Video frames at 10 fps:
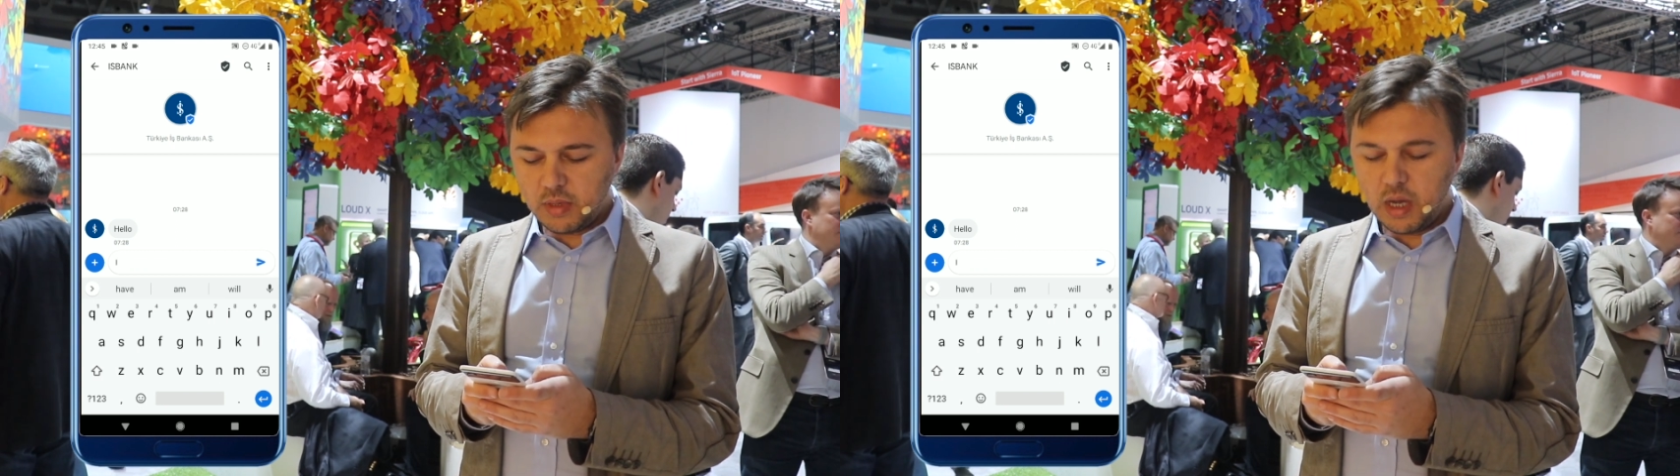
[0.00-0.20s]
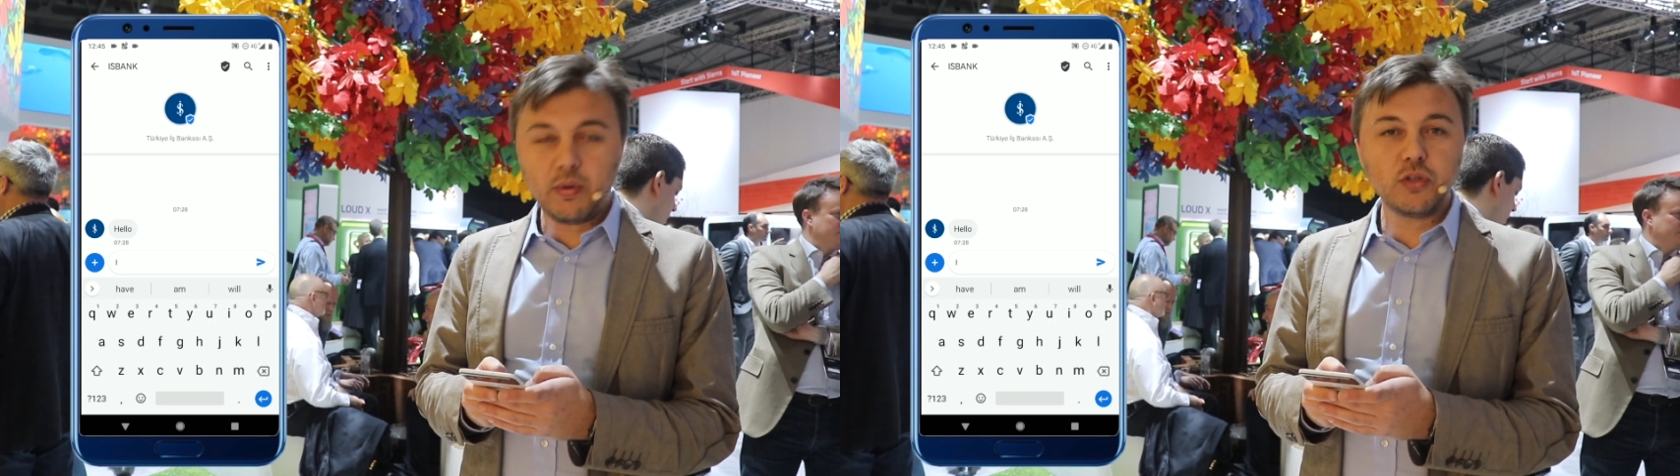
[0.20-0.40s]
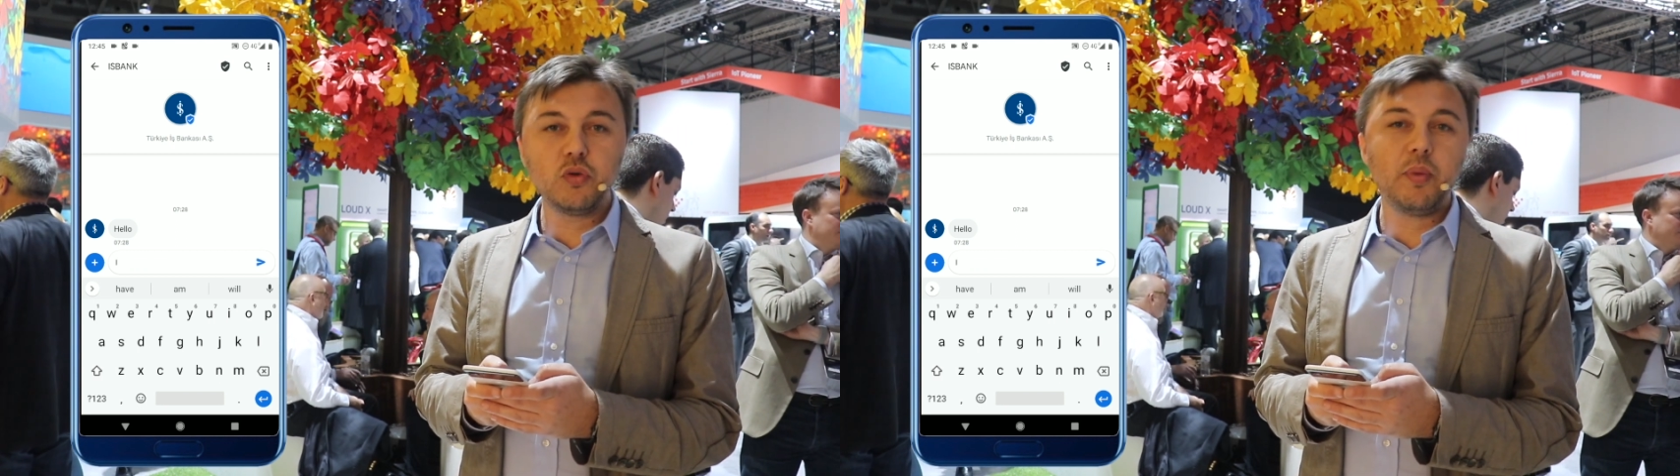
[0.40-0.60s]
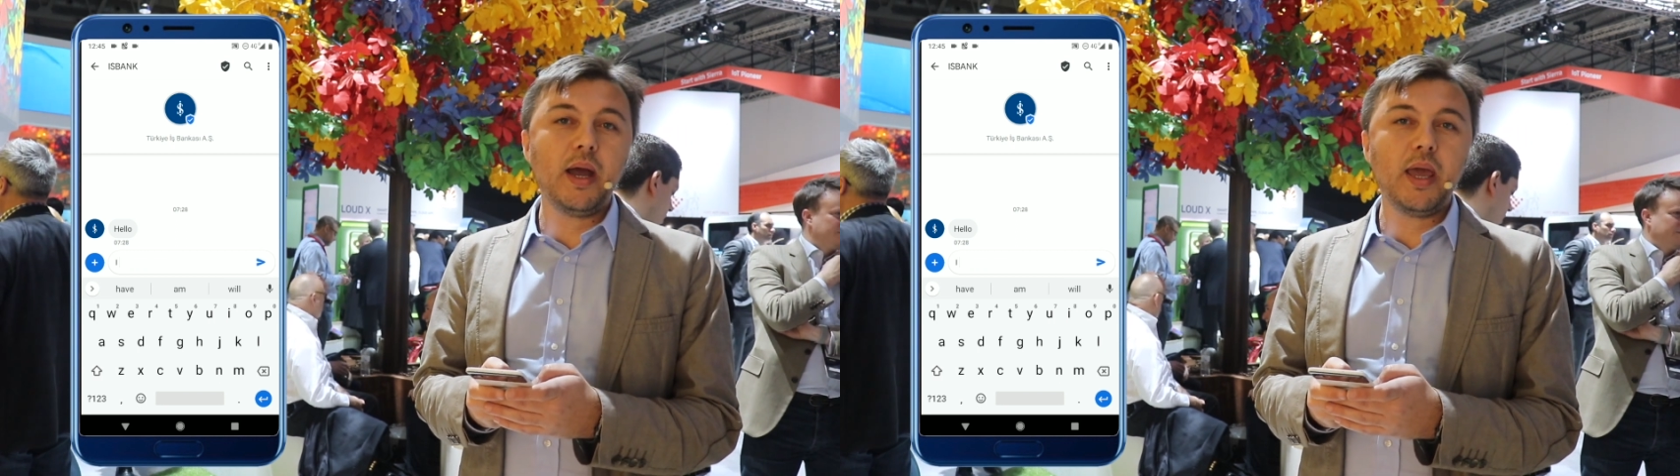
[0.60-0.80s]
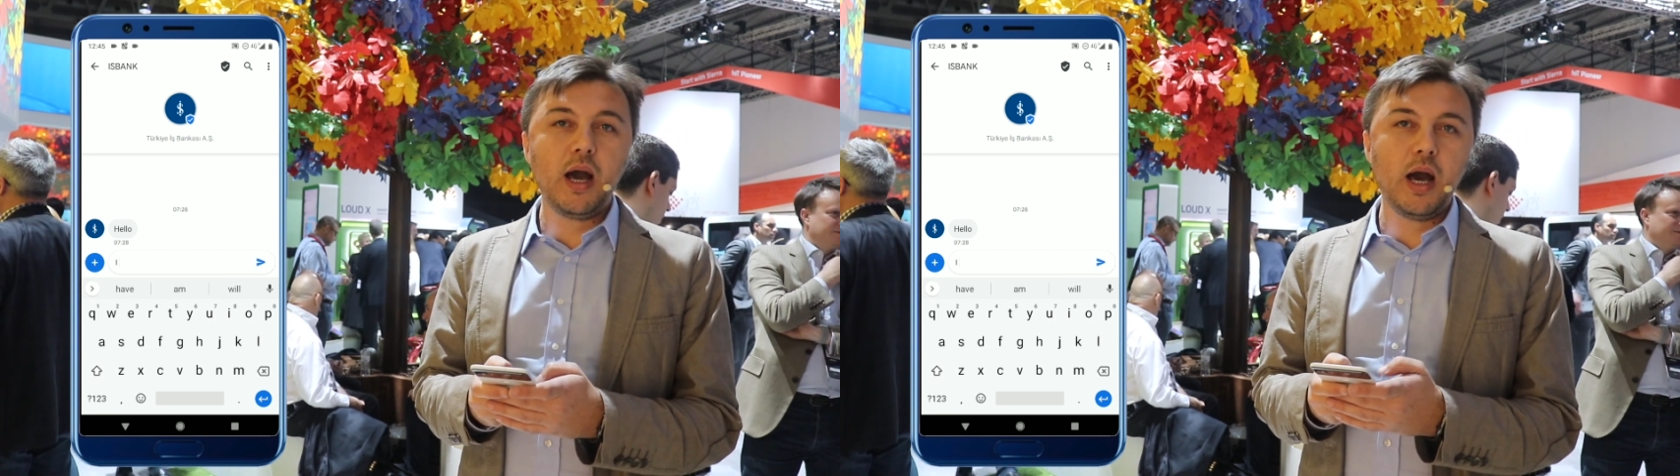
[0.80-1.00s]
I want to
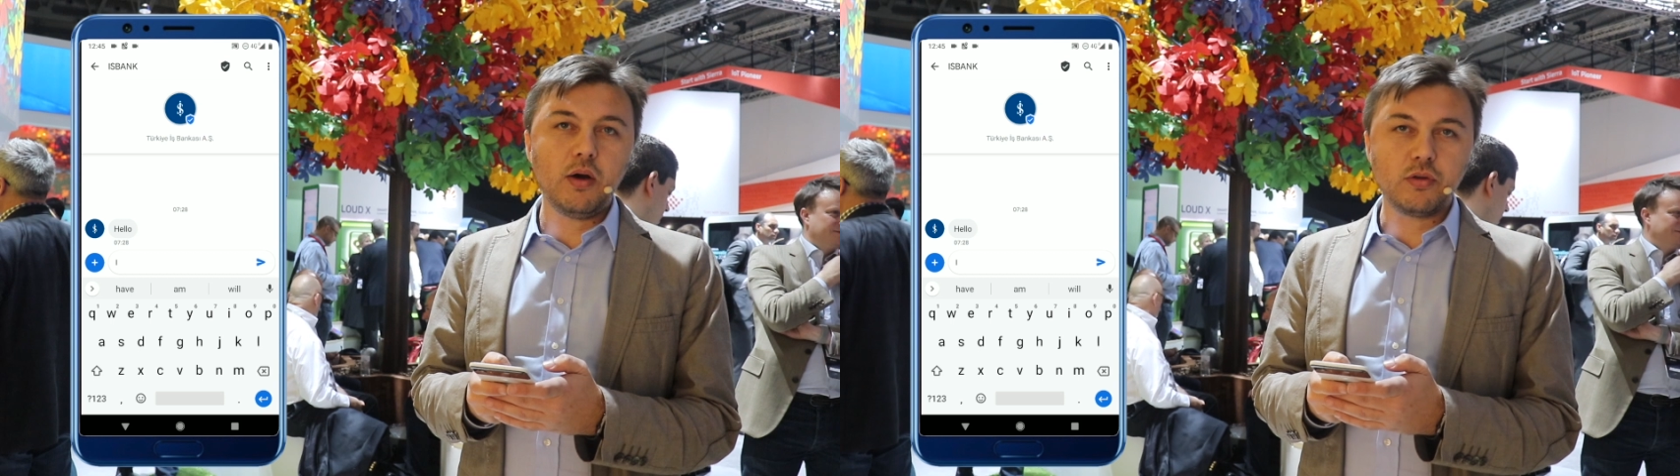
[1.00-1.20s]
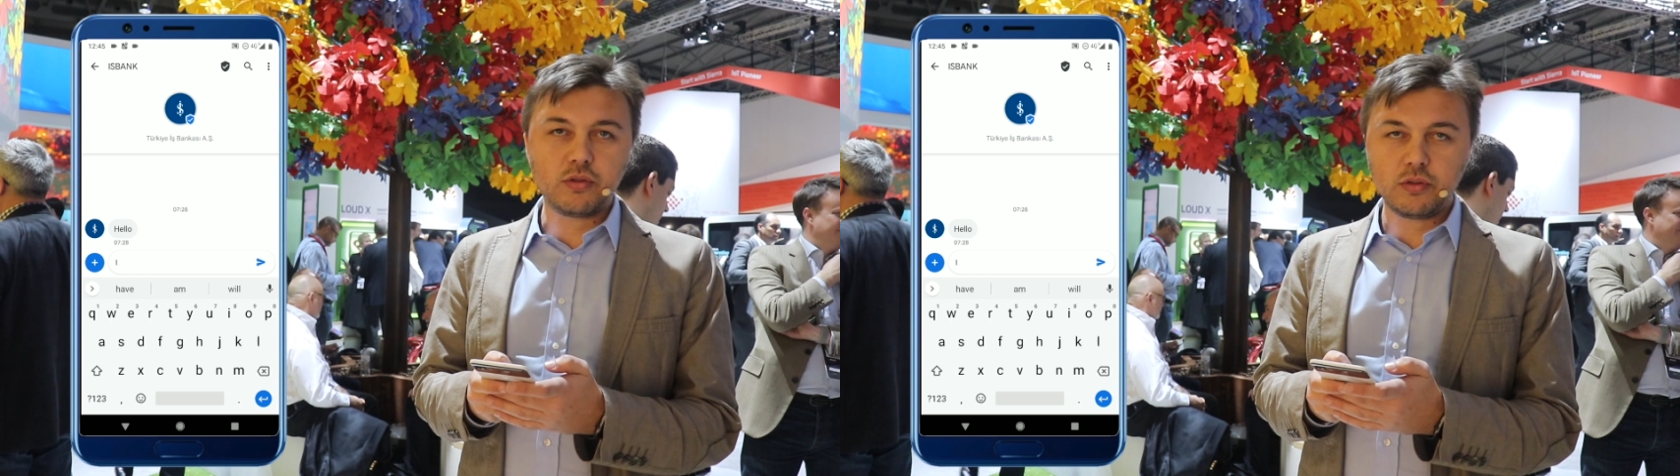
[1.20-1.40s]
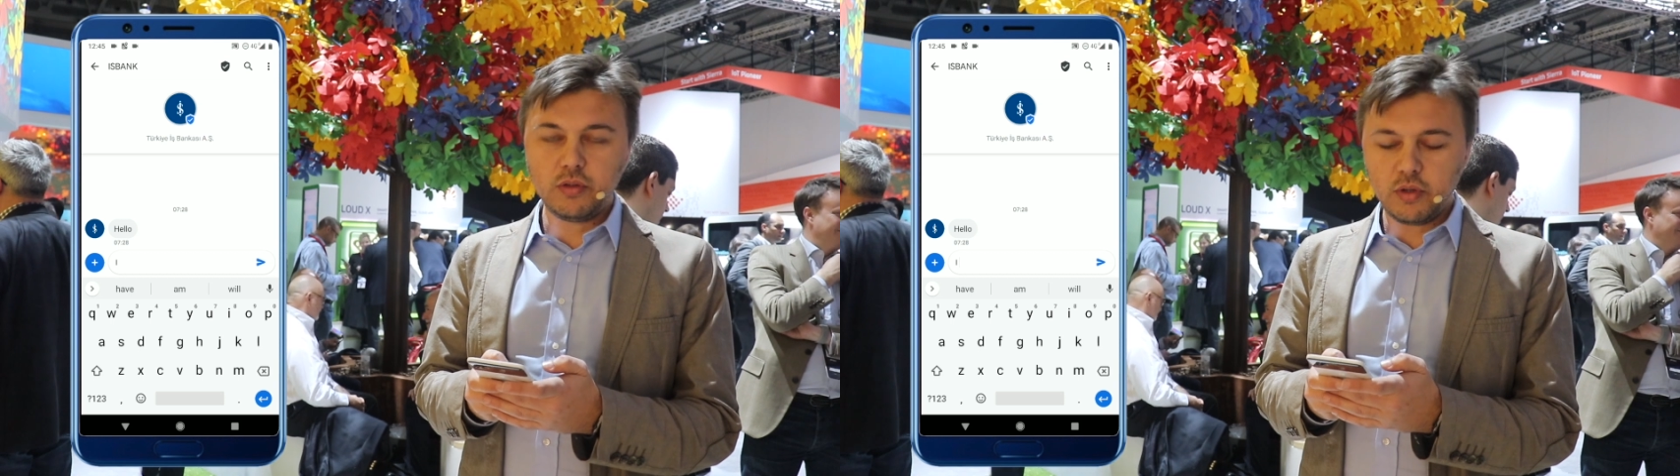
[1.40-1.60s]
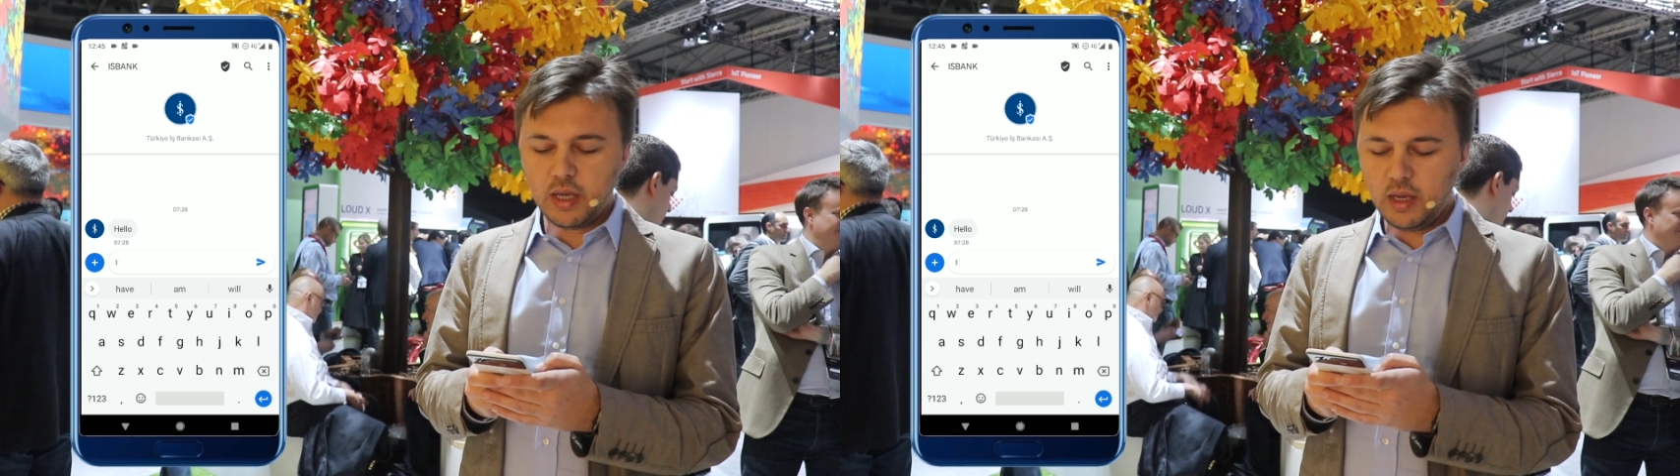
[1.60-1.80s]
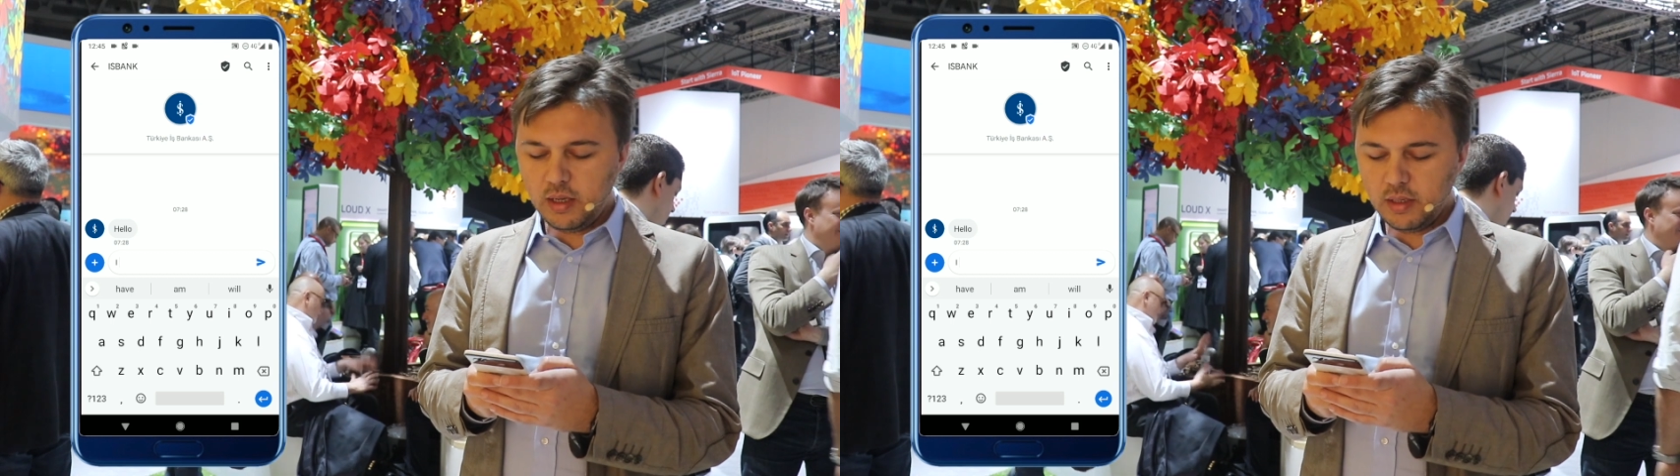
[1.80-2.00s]
buy a house.
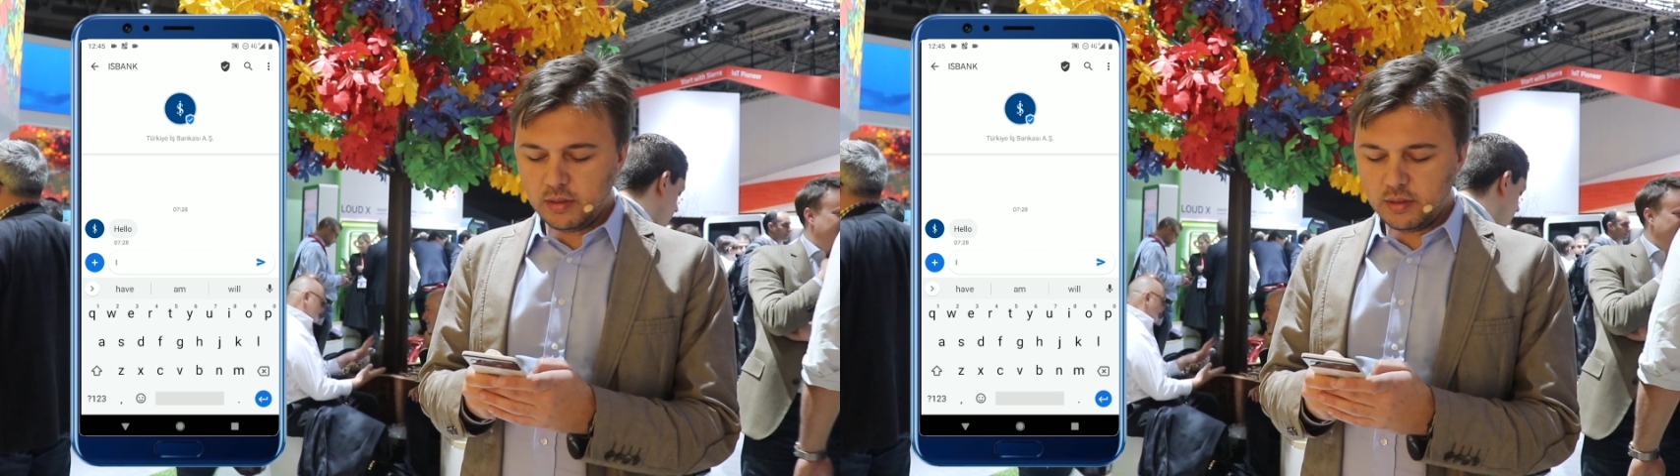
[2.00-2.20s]
Okay.